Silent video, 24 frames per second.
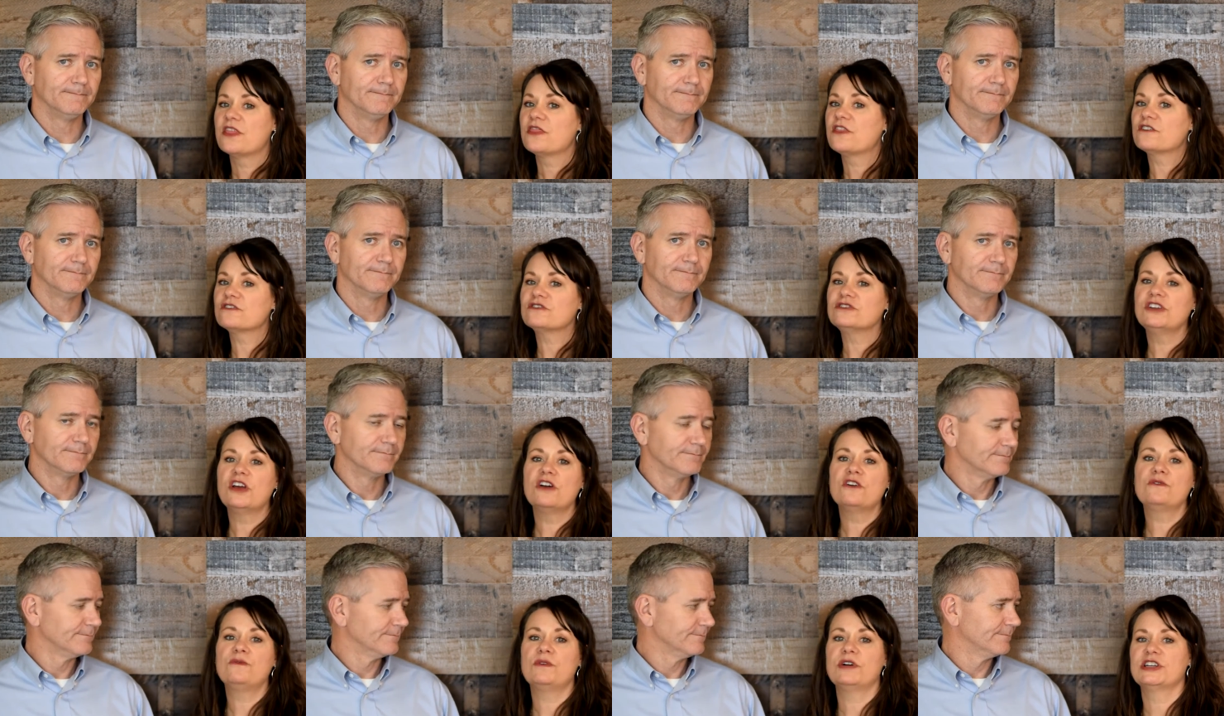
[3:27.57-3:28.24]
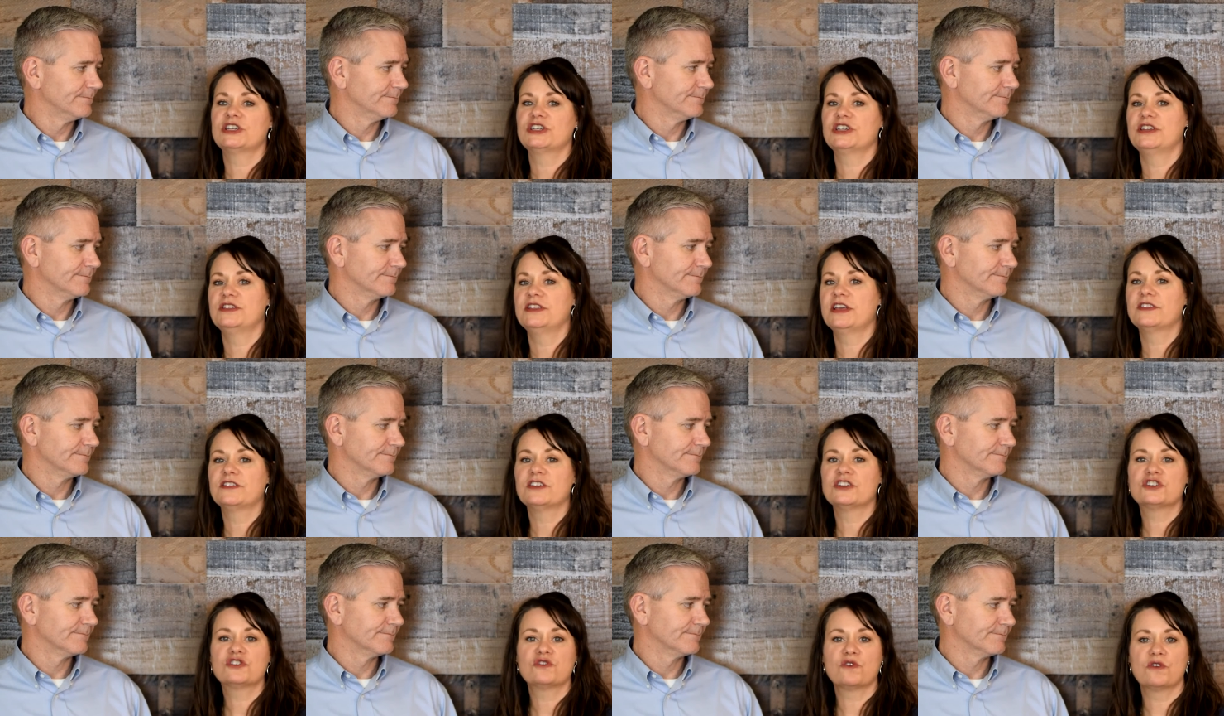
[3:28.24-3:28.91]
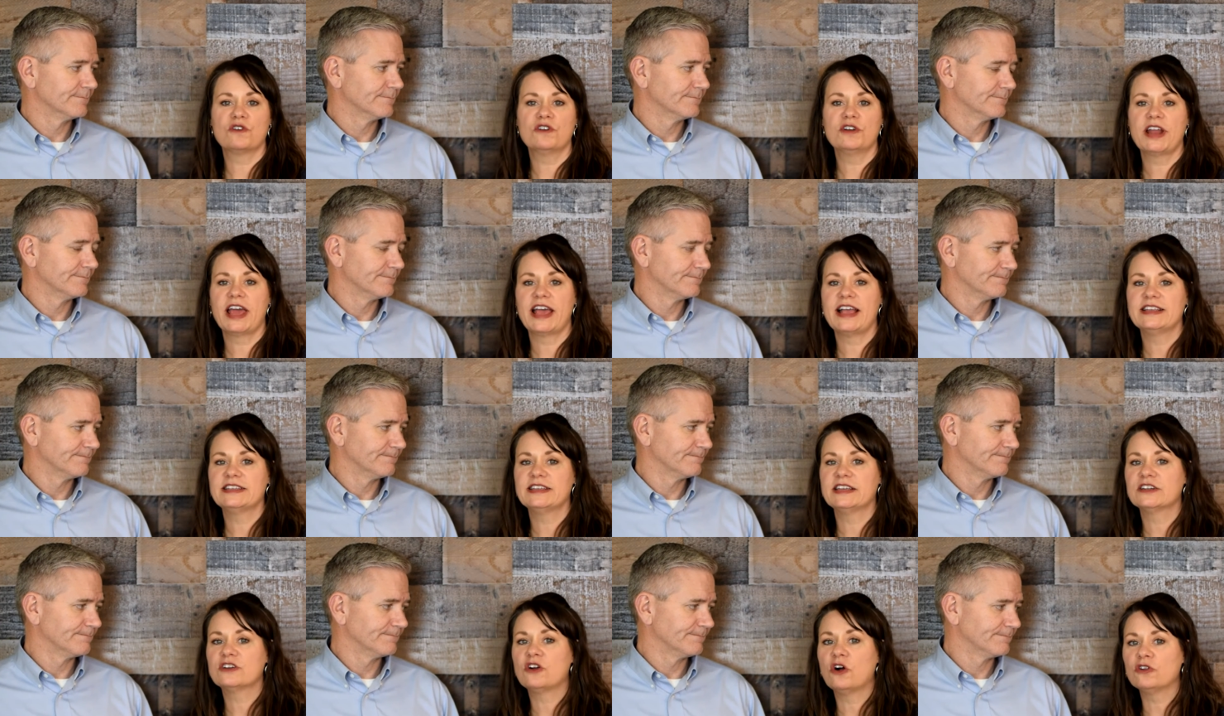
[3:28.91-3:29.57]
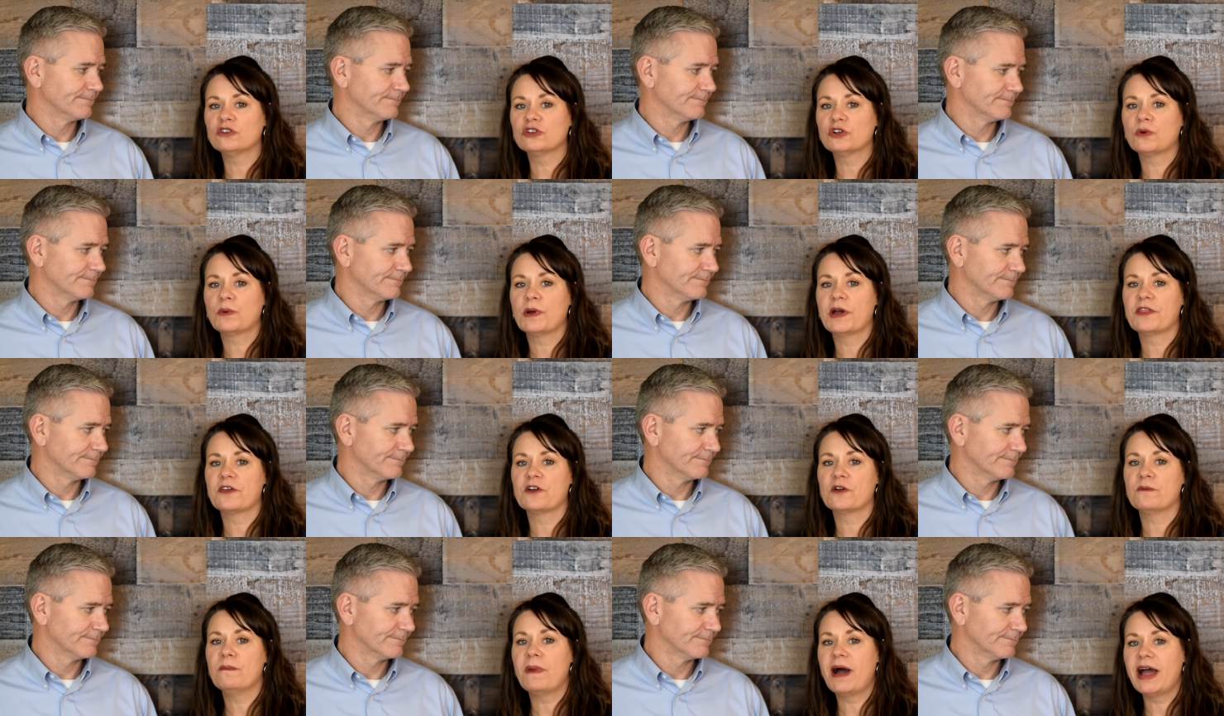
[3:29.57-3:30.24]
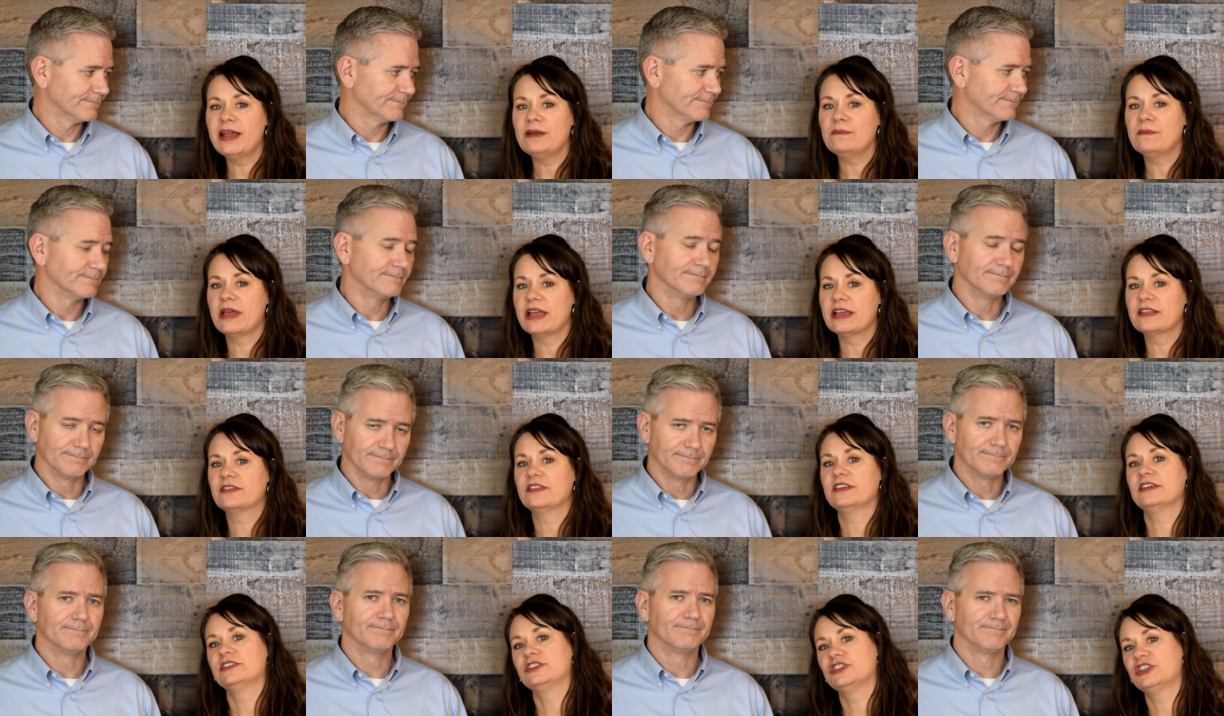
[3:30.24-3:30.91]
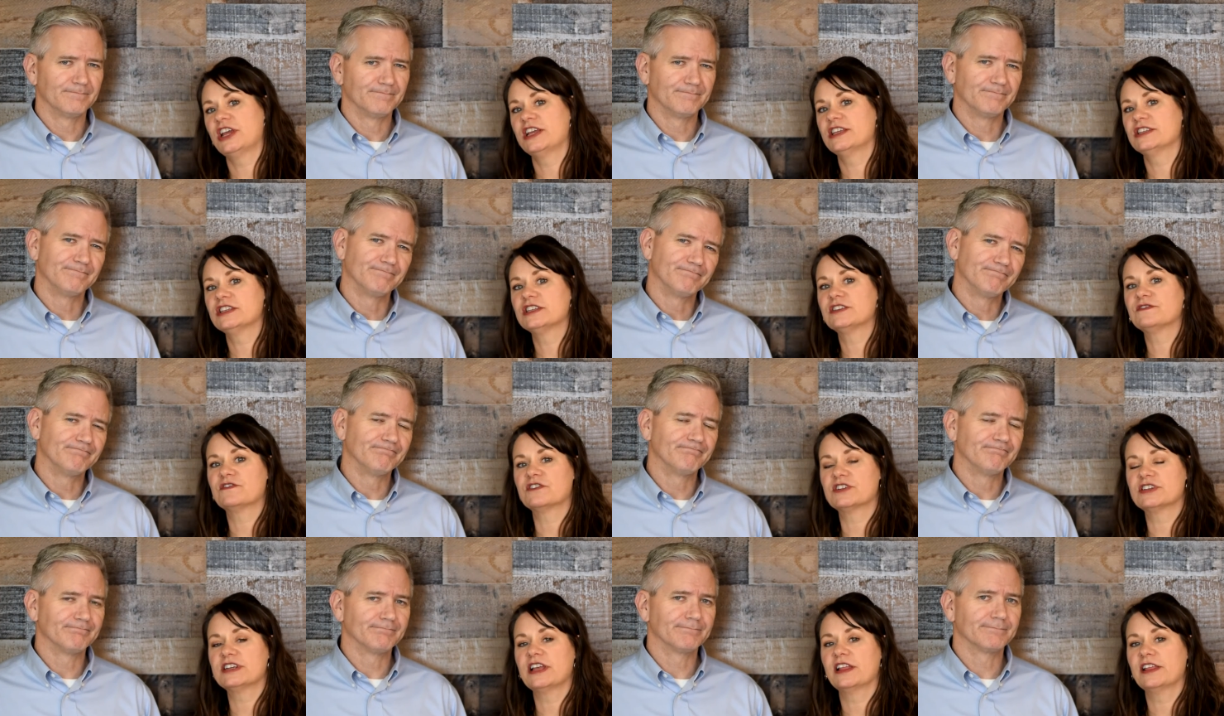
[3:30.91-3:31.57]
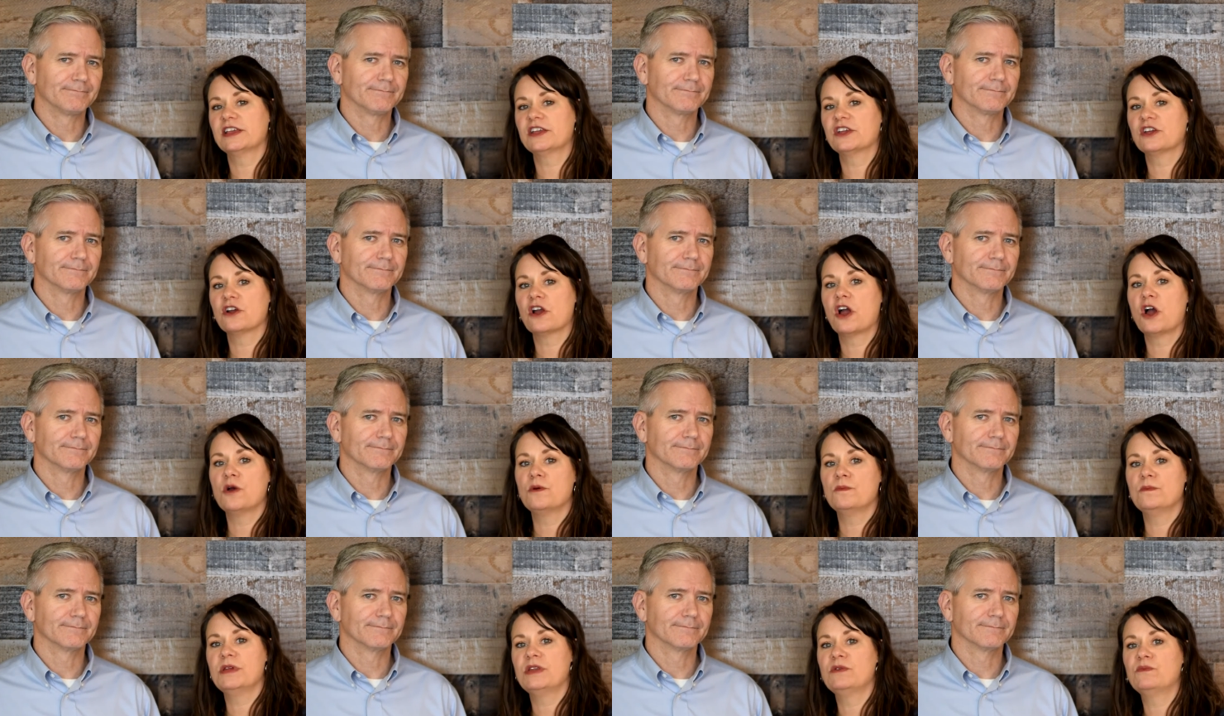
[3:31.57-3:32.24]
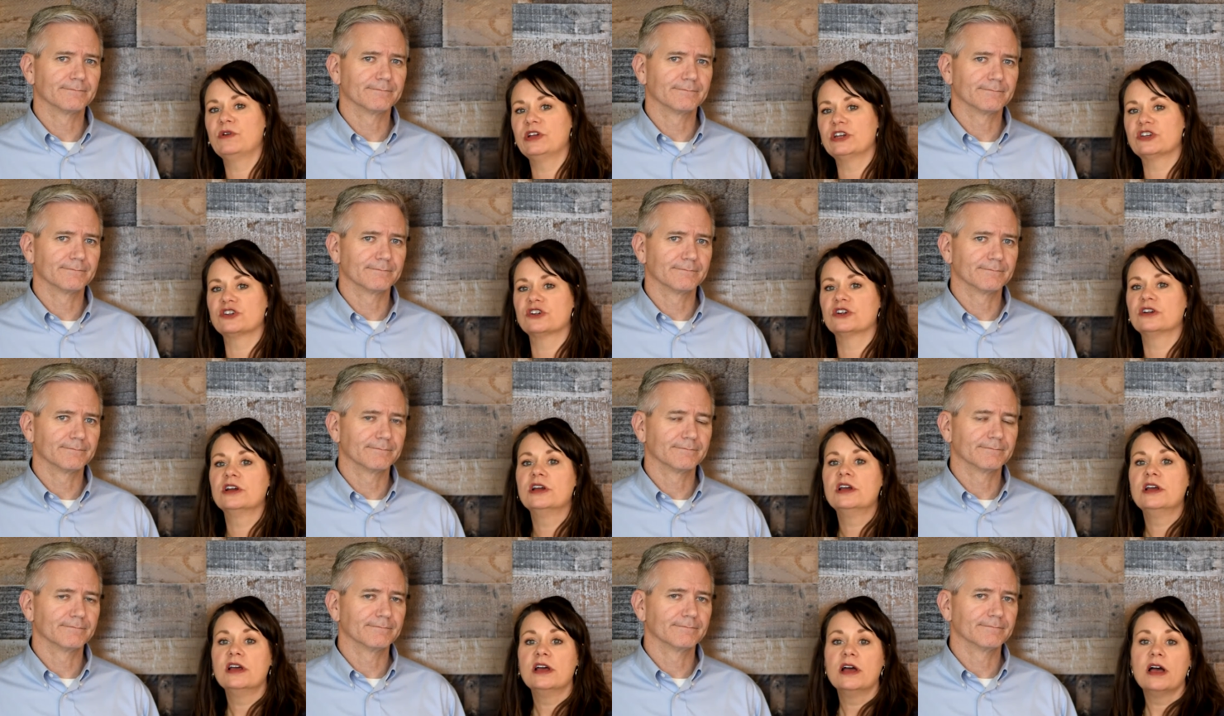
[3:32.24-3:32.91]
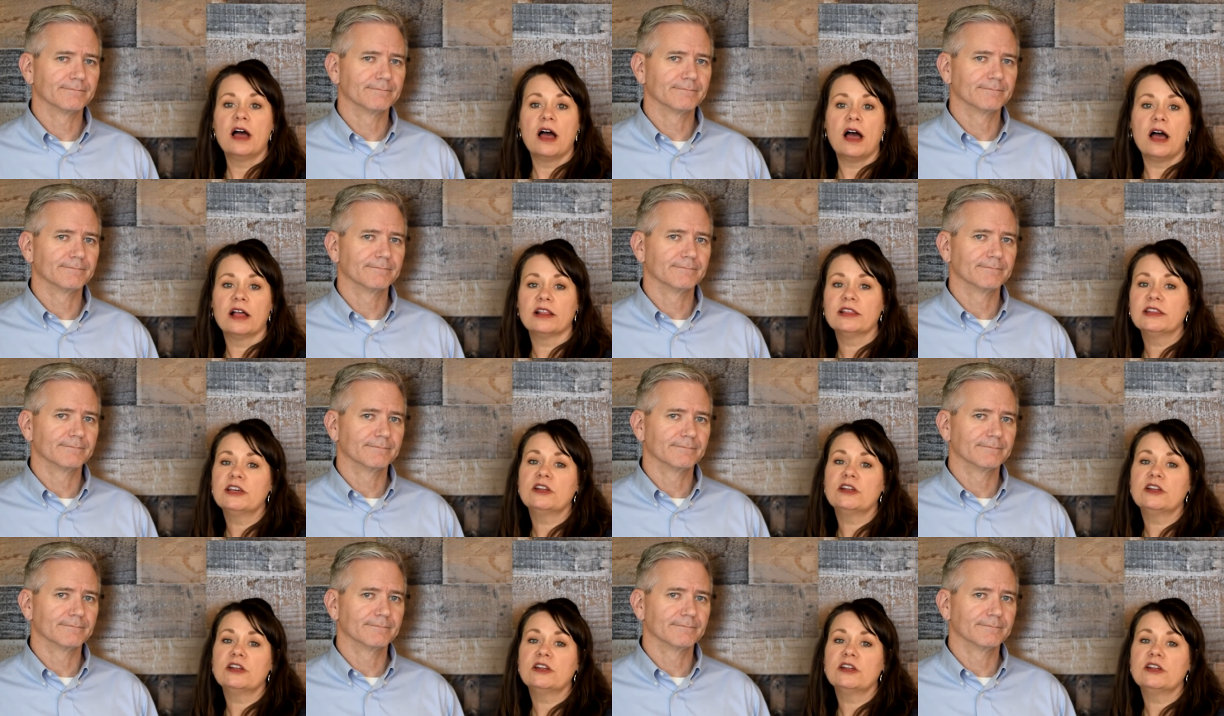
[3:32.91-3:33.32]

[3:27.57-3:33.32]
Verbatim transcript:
Speaker 1: There's no question that the shorter days and colder weather might make the chances for selling your home in winter a